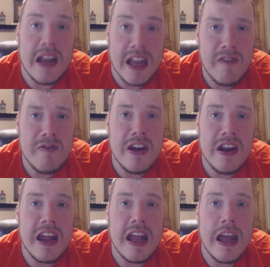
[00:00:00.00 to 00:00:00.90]

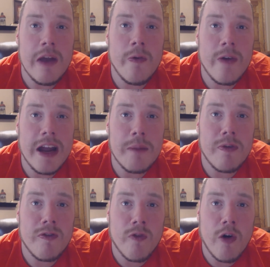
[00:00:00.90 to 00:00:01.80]
gifted in-ring
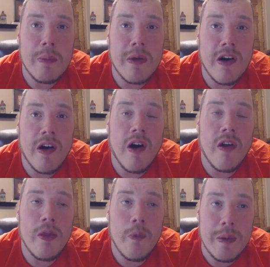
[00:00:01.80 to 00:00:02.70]
performer
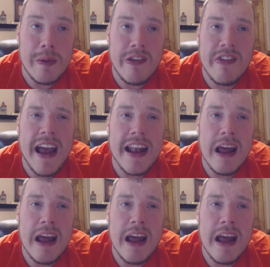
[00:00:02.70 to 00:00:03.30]
on the women's side,